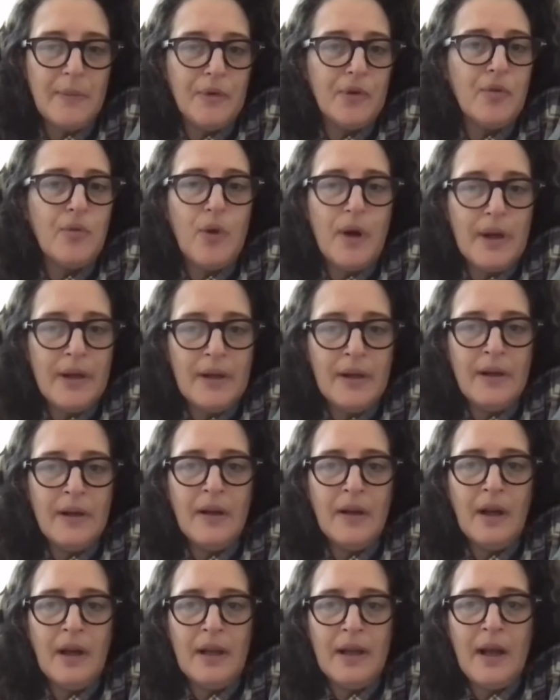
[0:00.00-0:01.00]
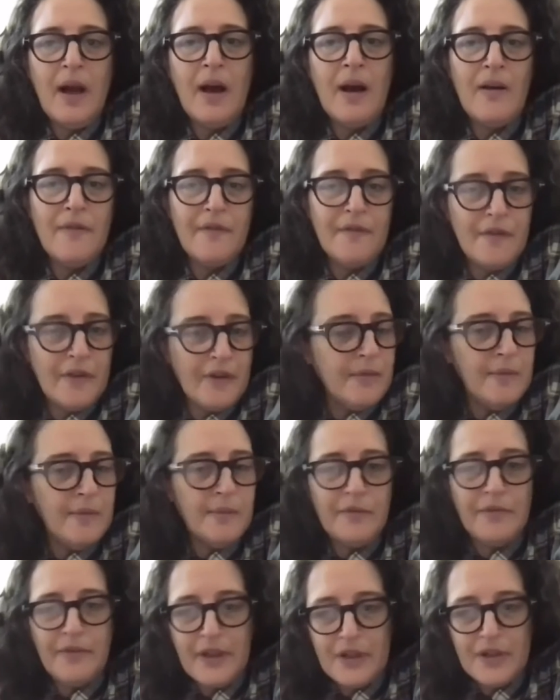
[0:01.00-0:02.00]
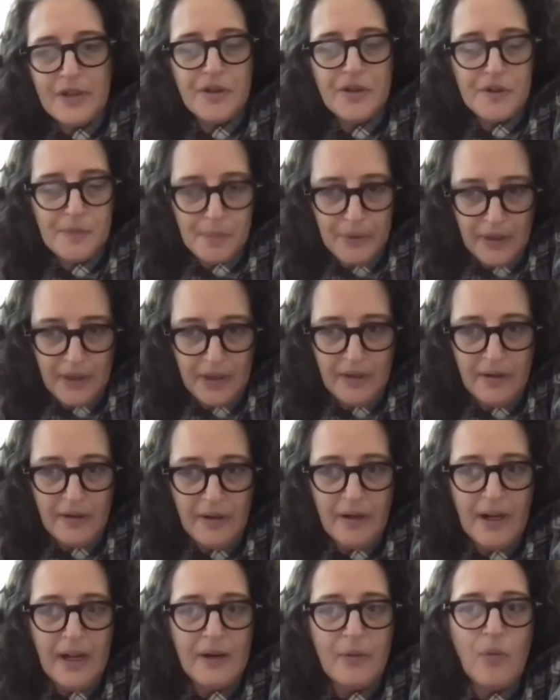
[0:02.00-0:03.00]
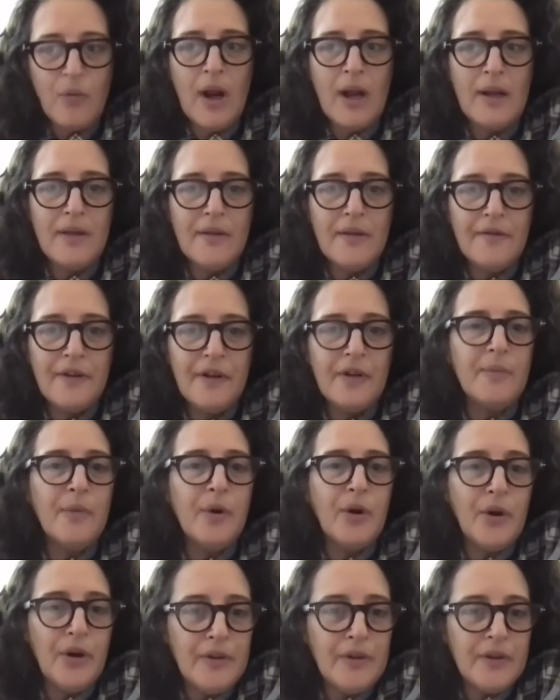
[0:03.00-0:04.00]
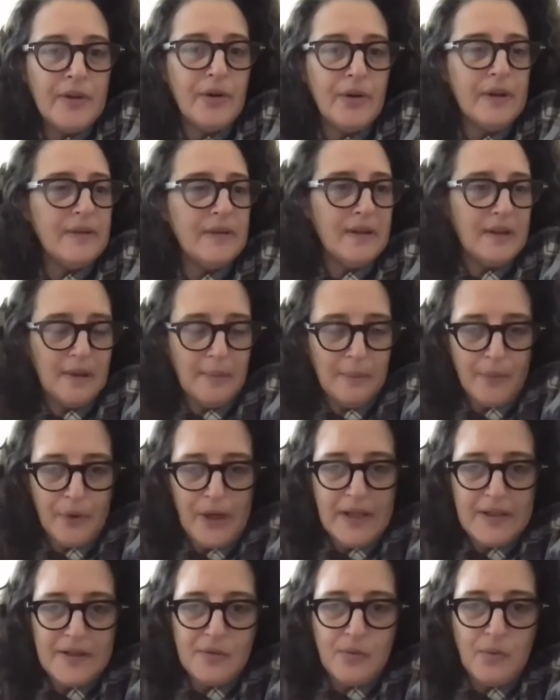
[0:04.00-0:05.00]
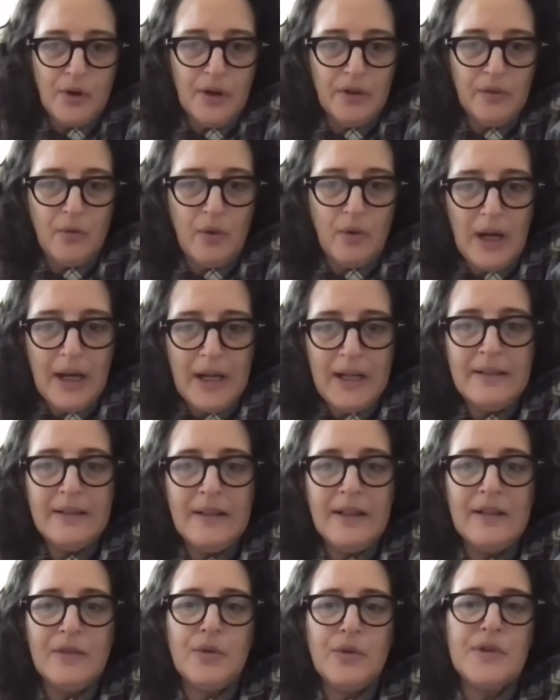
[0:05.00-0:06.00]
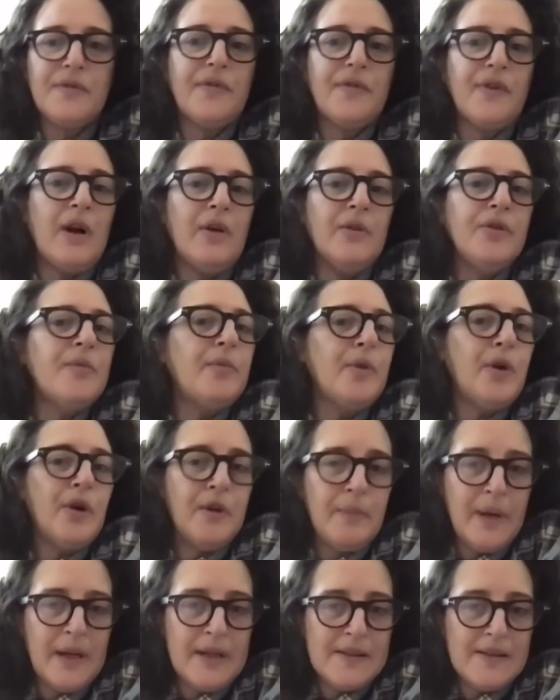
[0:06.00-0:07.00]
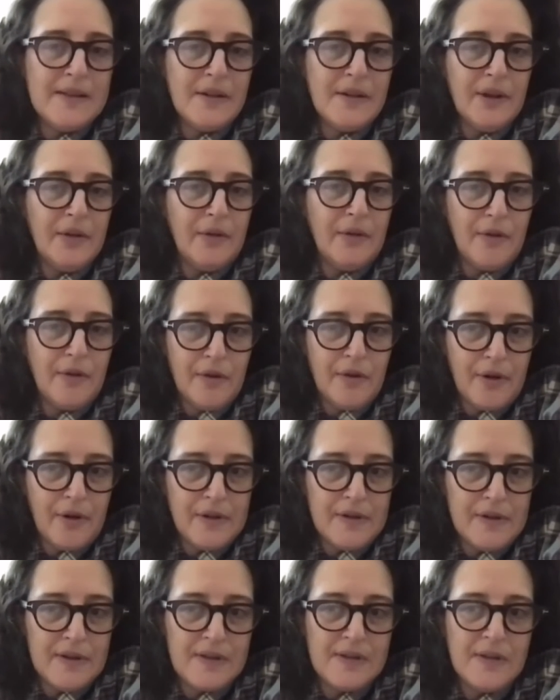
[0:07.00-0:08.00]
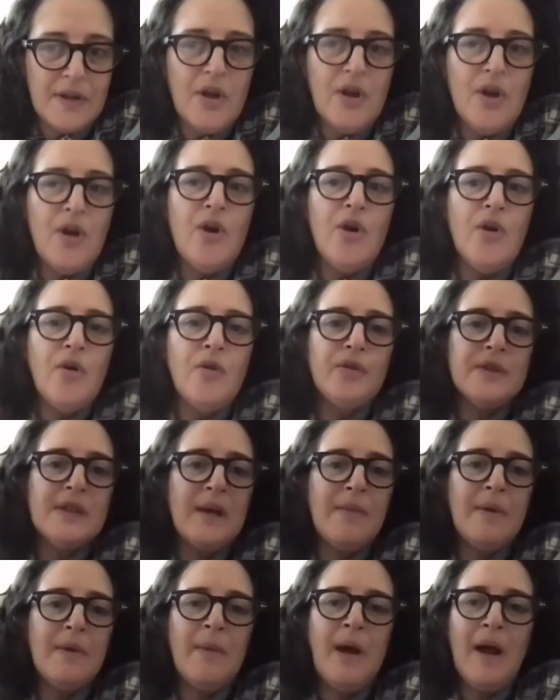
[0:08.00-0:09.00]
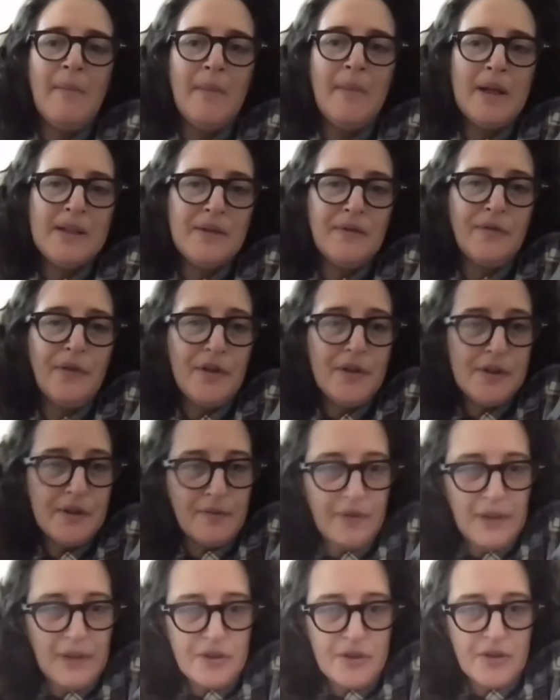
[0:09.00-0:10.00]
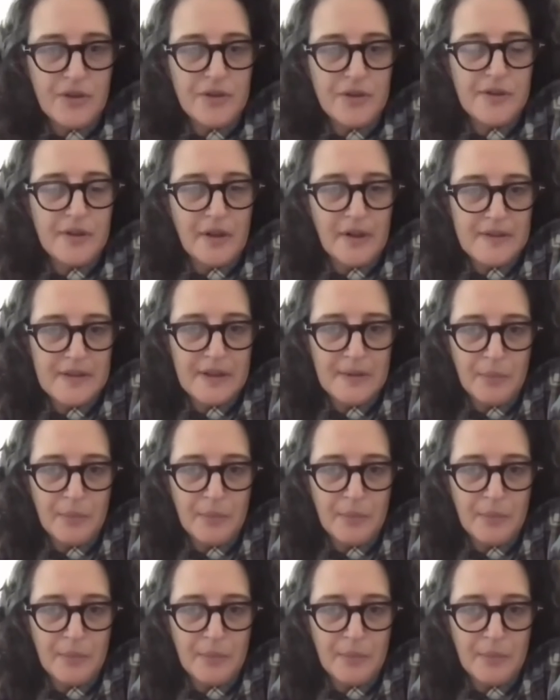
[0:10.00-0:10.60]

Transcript: to 1.5 film features per year. And while the film earned critical praise worldwide, it was frowned upon by Syrian authorities. Usama Muhammad's first feature, Stars in